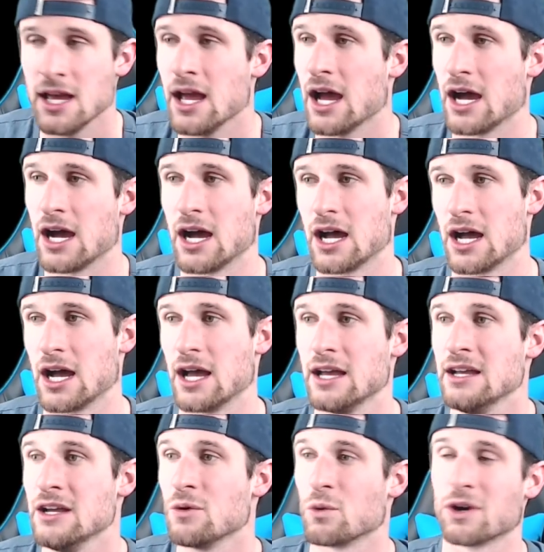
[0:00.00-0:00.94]
Uh,
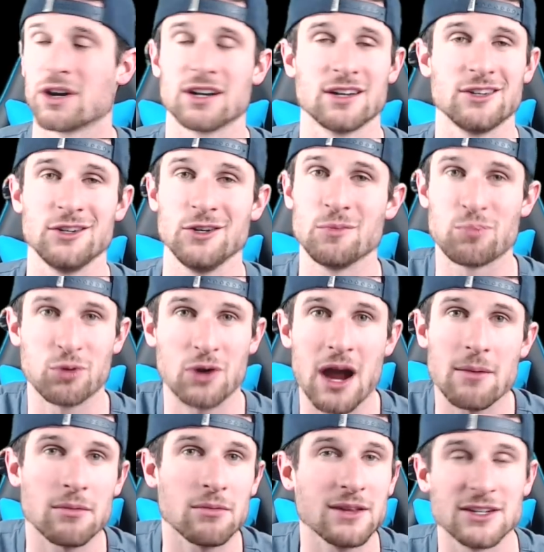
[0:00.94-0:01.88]
we're going to do
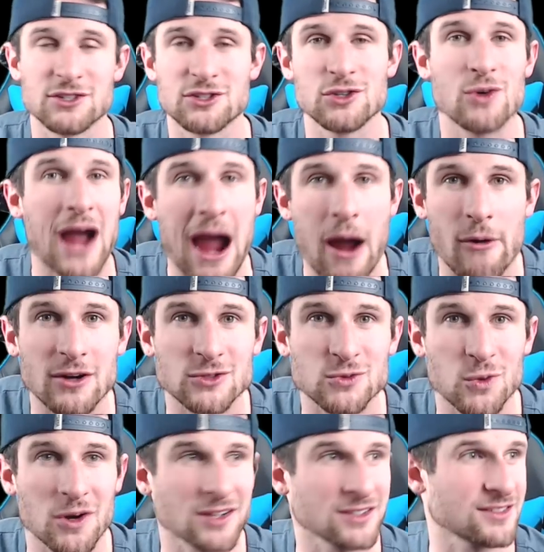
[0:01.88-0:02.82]
probably two hours
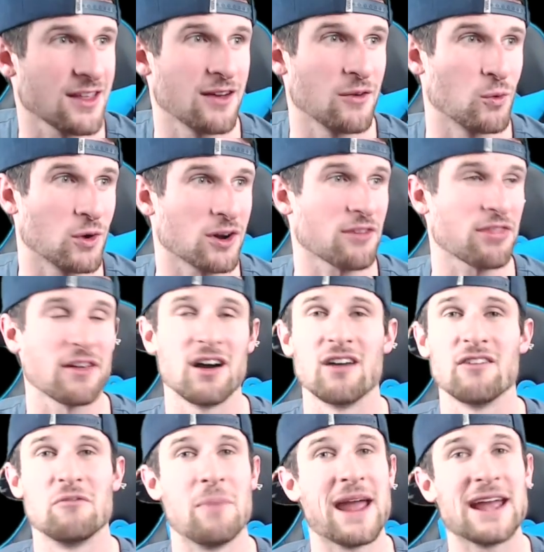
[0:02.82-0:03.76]
worth, worth
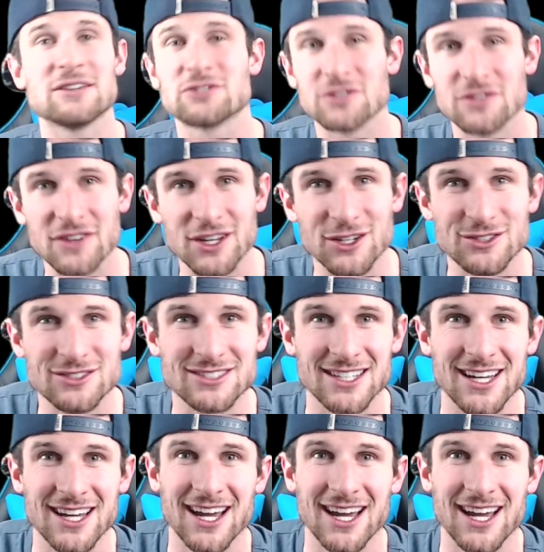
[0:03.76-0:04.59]
of base reviews.